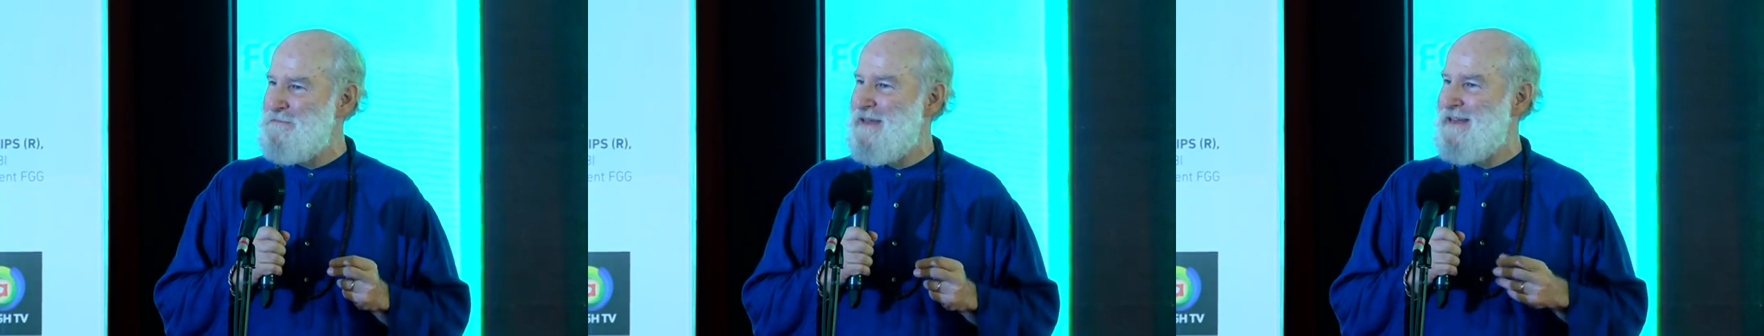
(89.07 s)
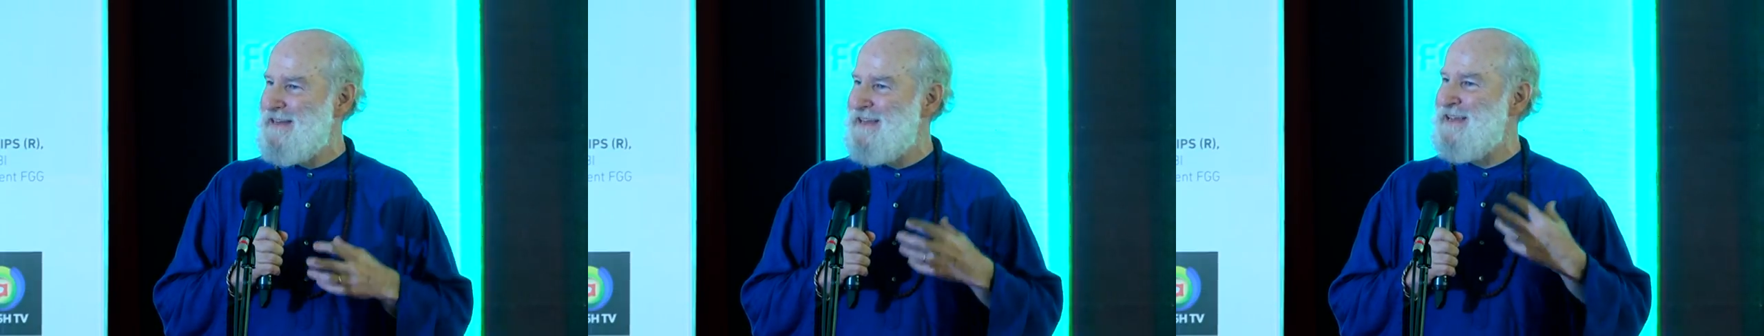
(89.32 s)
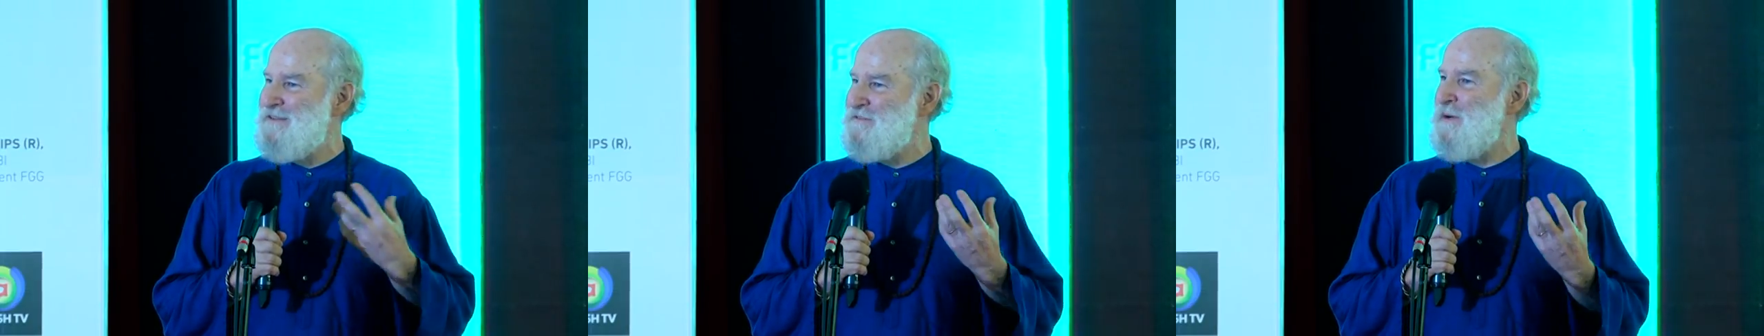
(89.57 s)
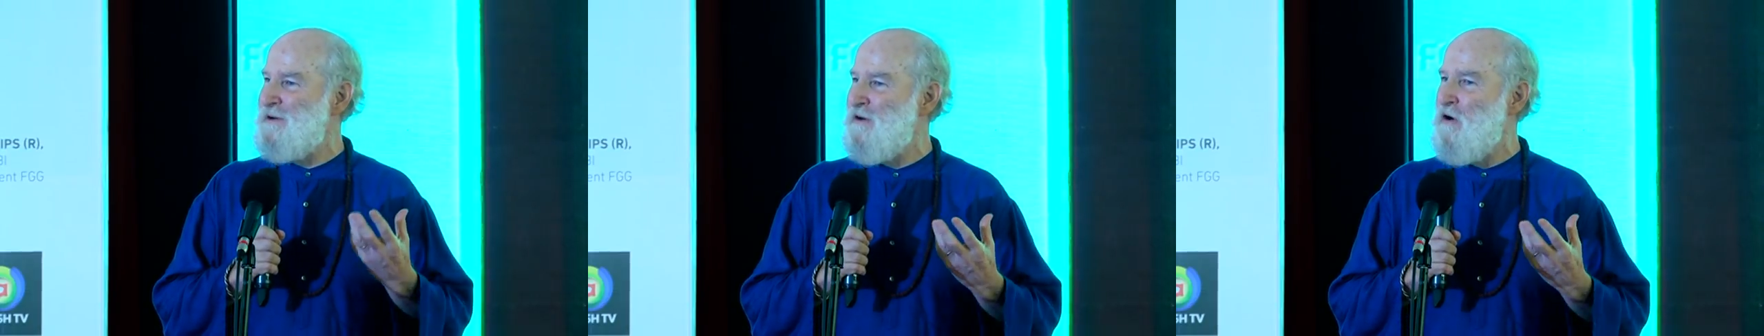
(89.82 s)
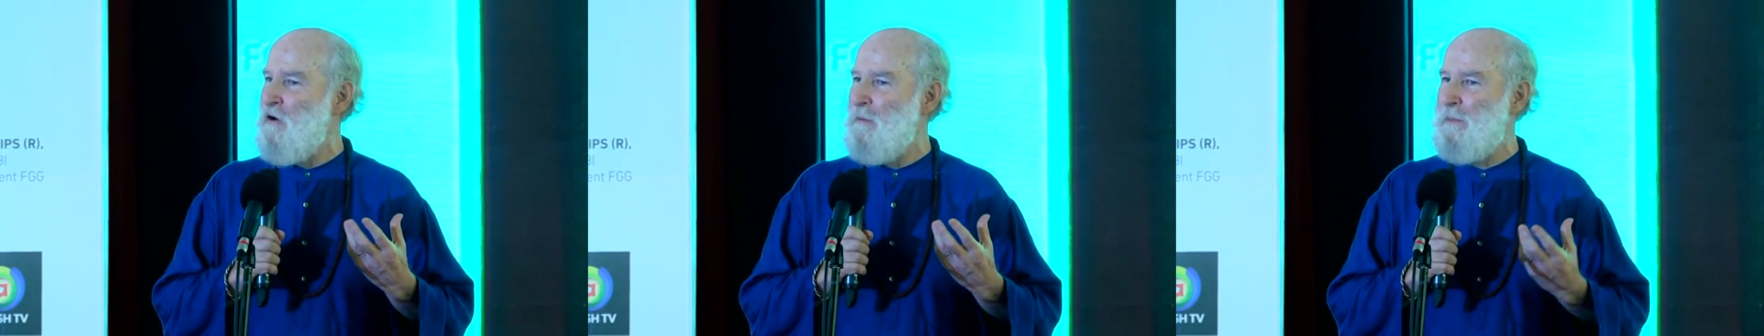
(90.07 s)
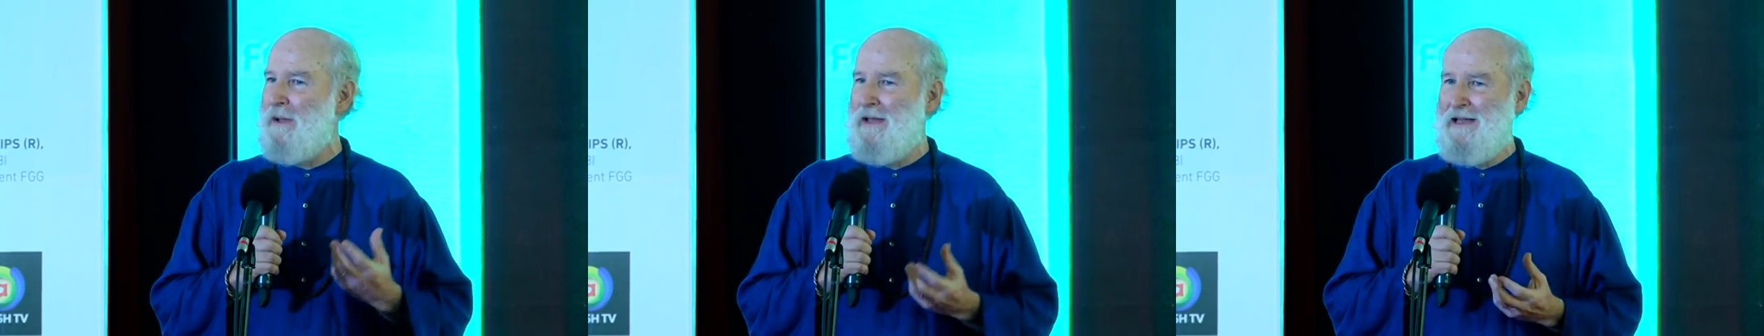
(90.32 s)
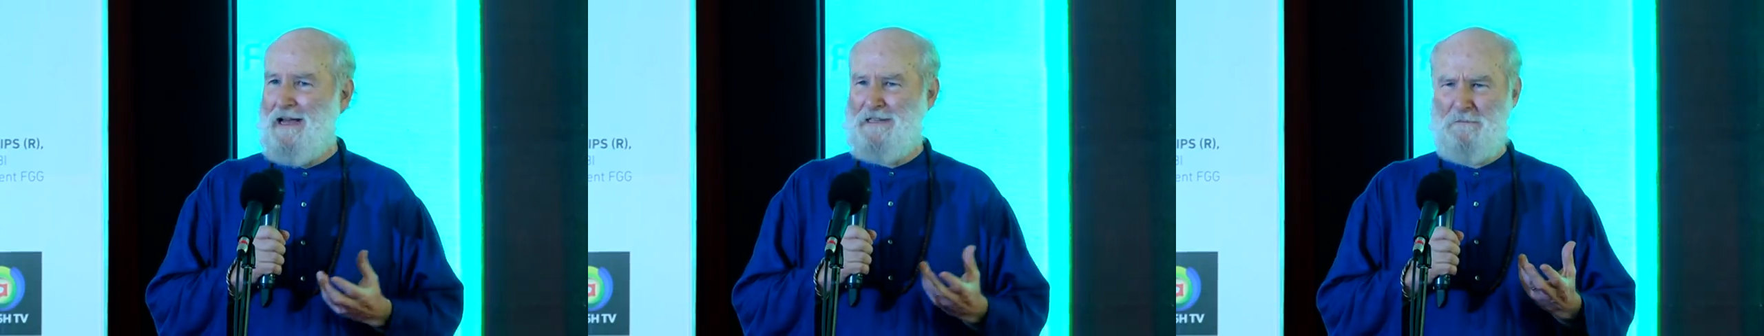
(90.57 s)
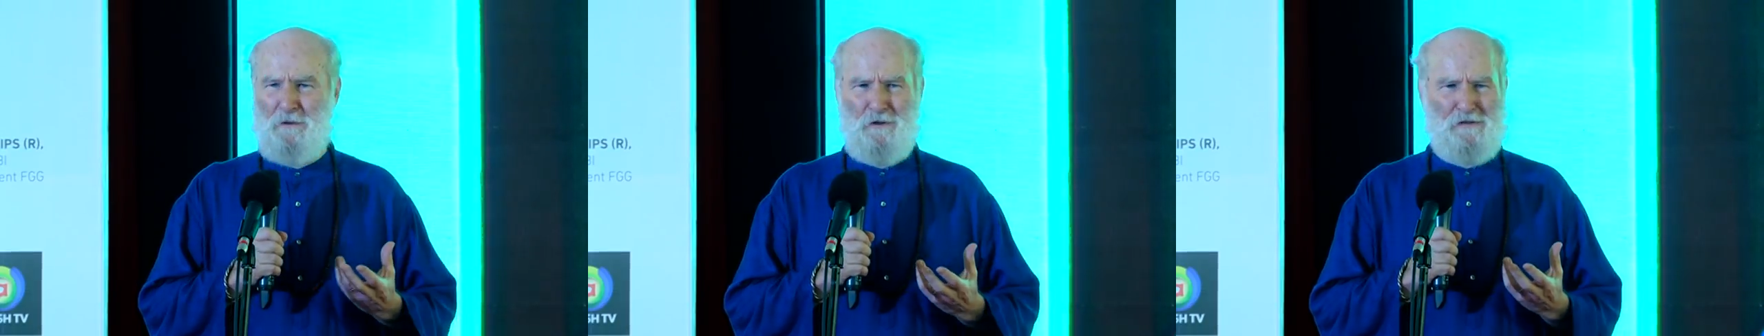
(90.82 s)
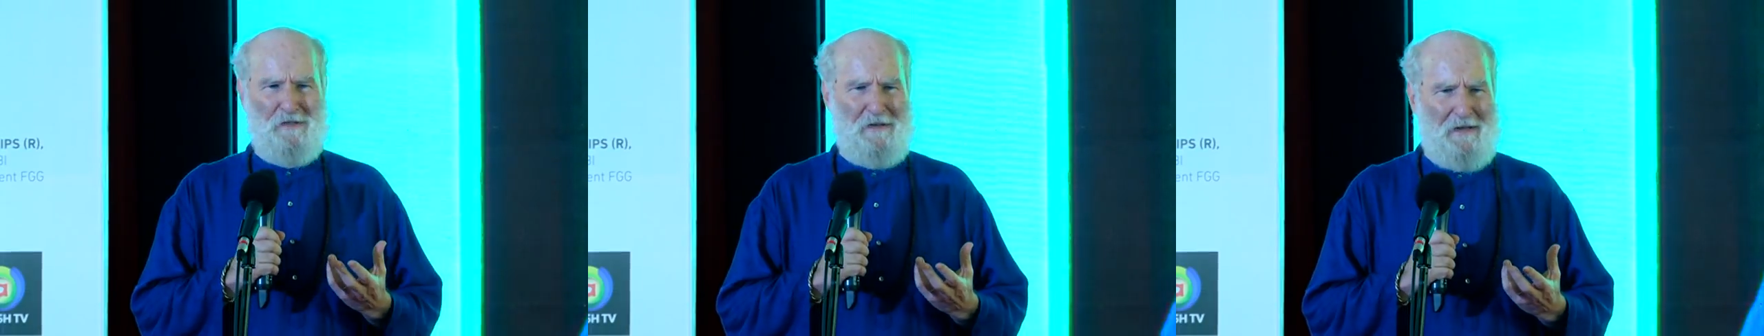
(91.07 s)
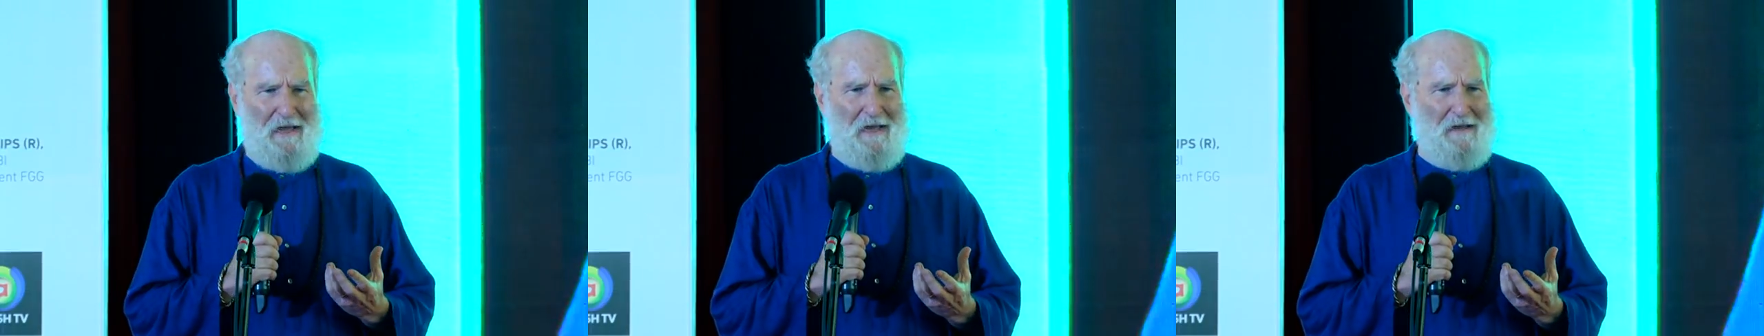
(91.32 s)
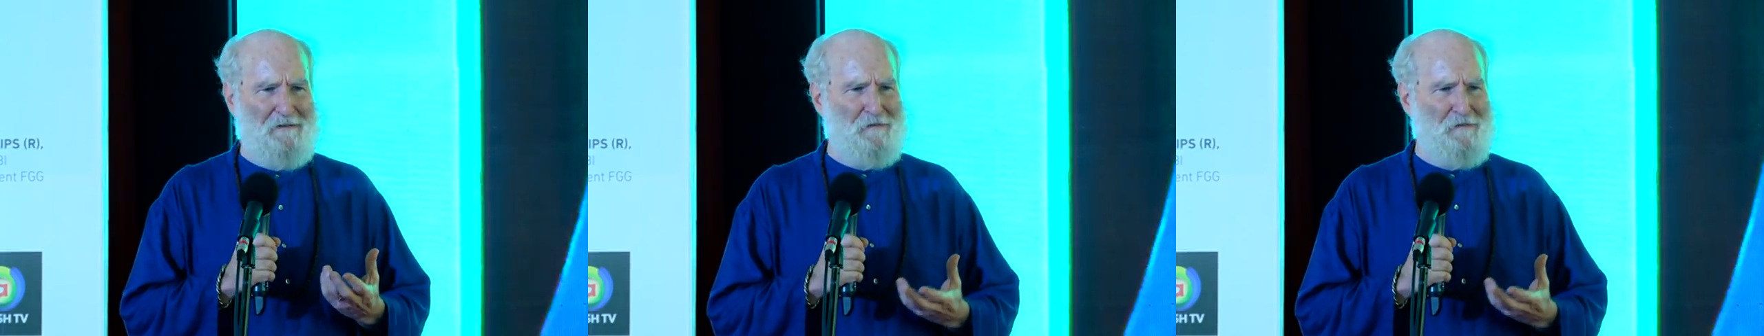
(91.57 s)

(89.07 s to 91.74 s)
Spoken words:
It gives one hope, as opposed to negative,